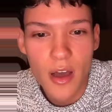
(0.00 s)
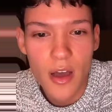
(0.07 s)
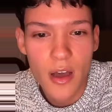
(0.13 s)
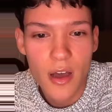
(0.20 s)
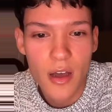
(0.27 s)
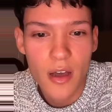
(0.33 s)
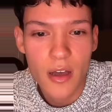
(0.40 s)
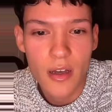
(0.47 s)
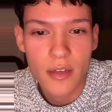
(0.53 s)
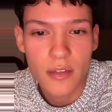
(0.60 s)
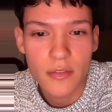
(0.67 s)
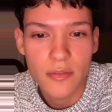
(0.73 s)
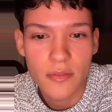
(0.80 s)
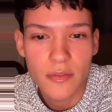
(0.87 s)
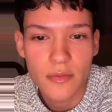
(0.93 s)

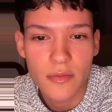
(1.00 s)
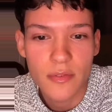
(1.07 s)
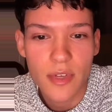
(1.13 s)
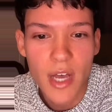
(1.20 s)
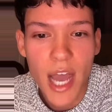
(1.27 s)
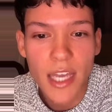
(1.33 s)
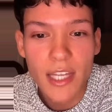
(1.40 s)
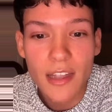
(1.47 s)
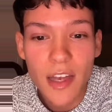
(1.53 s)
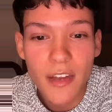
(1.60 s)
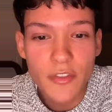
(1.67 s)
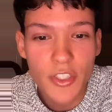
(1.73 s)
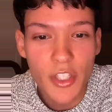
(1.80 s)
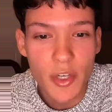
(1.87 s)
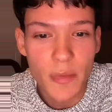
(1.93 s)
I
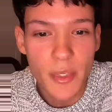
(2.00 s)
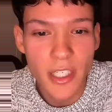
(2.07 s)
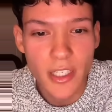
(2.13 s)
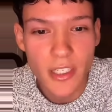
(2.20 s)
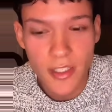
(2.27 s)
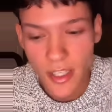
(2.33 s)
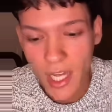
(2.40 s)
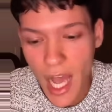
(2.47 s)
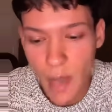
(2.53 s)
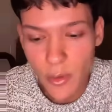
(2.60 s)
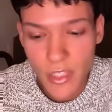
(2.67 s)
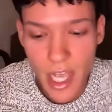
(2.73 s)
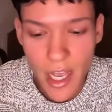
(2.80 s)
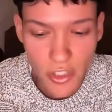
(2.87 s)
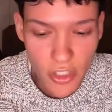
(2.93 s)
love Germany.
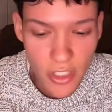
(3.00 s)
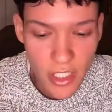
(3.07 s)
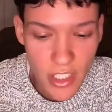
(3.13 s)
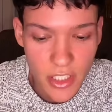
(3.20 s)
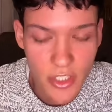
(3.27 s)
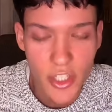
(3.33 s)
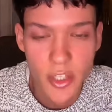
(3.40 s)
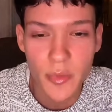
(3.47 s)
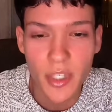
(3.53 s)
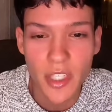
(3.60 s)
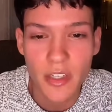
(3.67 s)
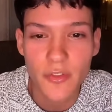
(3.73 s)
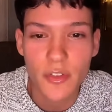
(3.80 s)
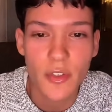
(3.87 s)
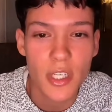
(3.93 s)
I was actually in
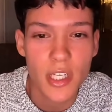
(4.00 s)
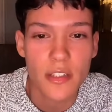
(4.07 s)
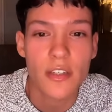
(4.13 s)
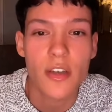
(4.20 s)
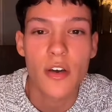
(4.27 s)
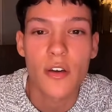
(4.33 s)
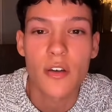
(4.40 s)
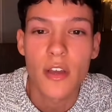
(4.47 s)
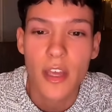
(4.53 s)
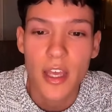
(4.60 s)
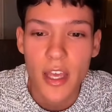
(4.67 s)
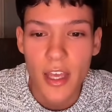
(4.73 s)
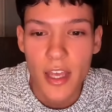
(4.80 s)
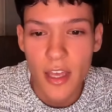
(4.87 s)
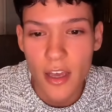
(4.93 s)
Germany a few days ago.
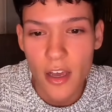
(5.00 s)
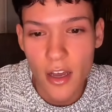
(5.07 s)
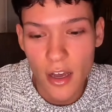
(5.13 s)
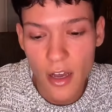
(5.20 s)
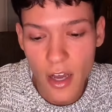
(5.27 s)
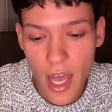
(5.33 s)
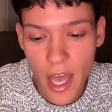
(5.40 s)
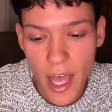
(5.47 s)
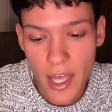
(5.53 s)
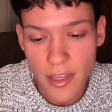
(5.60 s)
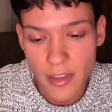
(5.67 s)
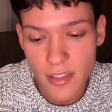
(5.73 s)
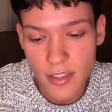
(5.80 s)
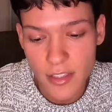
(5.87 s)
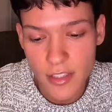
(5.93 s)
I
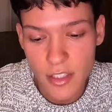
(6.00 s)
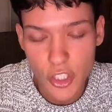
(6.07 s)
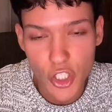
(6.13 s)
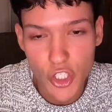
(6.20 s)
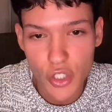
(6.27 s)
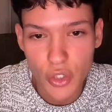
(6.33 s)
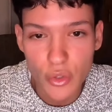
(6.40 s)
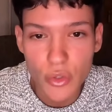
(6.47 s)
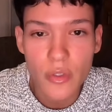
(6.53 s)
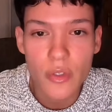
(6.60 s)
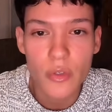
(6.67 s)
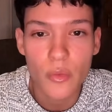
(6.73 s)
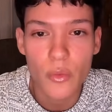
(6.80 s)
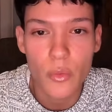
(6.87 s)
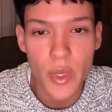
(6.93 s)
had this
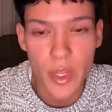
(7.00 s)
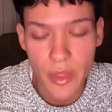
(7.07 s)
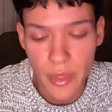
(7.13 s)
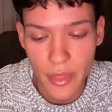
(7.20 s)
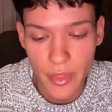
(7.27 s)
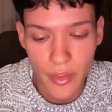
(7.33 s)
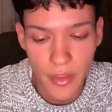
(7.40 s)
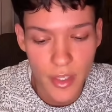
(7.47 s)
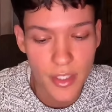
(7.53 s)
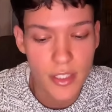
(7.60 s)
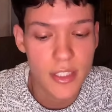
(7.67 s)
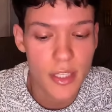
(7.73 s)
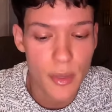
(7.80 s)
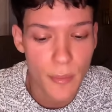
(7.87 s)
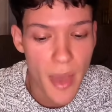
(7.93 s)
shoot with
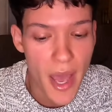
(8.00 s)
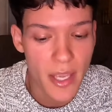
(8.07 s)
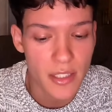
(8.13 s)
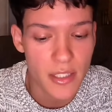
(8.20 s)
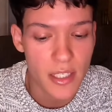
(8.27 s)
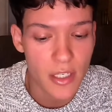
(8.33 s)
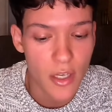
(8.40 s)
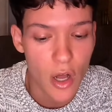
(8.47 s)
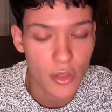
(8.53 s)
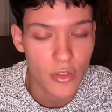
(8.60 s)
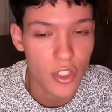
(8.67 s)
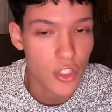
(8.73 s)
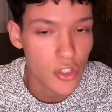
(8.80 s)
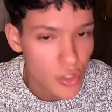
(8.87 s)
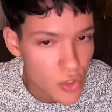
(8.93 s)
this magazine
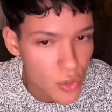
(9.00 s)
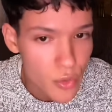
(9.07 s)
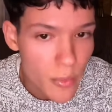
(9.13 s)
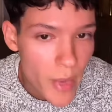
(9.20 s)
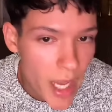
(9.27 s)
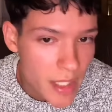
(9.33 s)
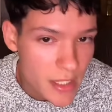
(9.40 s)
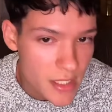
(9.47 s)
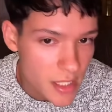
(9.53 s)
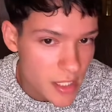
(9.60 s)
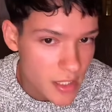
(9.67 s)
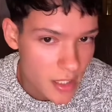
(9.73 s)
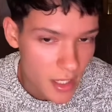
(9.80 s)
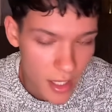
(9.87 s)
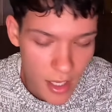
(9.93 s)
called Zoo
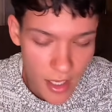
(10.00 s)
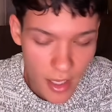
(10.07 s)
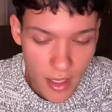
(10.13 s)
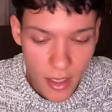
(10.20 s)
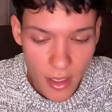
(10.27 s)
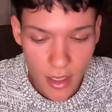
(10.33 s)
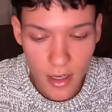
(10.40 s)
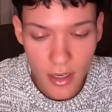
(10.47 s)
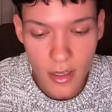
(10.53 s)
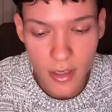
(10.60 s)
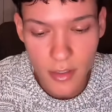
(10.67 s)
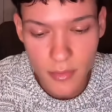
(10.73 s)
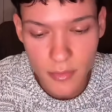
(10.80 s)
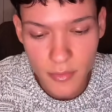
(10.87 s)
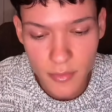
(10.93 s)
Magazine,
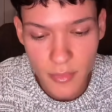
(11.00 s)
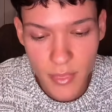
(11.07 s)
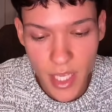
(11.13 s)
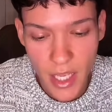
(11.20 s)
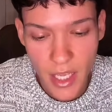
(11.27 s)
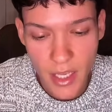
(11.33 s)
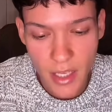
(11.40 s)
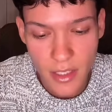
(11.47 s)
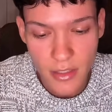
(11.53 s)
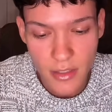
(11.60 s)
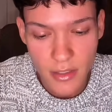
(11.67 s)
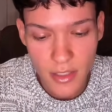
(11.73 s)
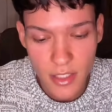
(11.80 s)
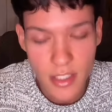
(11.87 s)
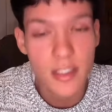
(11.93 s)

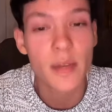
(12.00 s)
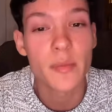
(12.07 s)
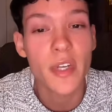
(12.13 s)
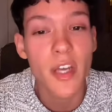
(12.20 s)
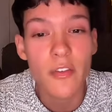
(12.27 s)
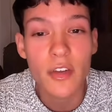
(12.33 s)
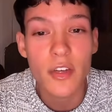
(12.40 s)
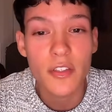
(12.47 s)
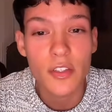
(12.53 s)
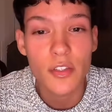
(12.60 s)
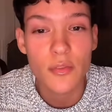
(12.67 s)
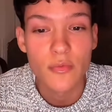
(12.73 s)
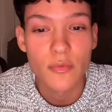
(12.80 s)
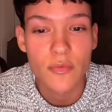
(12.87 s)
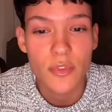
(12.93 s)
and it's coming out very
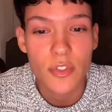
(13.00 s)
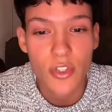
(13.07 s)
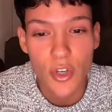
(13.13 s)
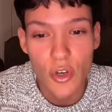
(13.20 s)
soon,